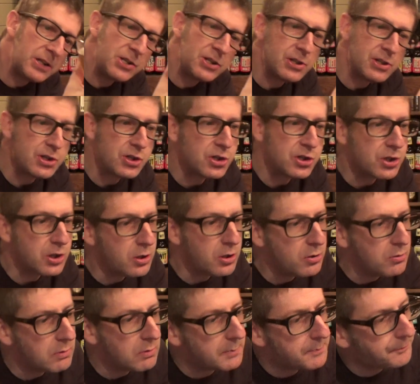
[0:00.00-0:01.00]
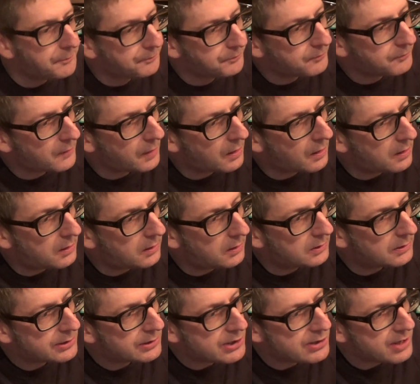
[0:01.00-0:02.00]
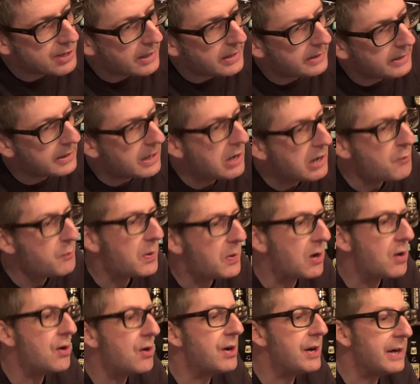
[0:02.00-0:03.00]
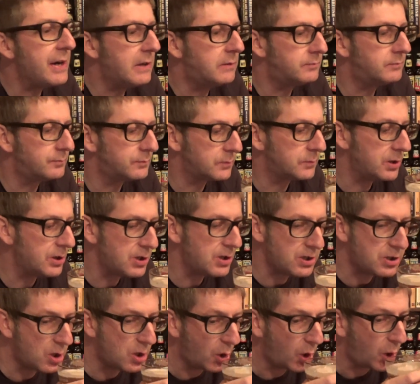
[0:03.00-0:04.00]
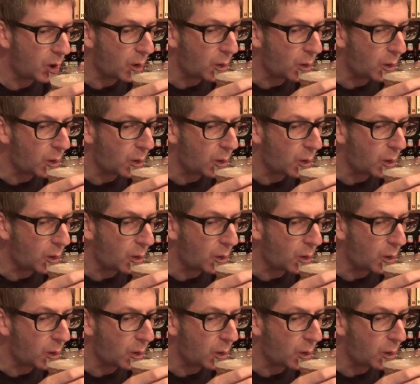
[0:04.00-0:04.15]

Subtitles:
this in a stew, a steak and ale pie. This is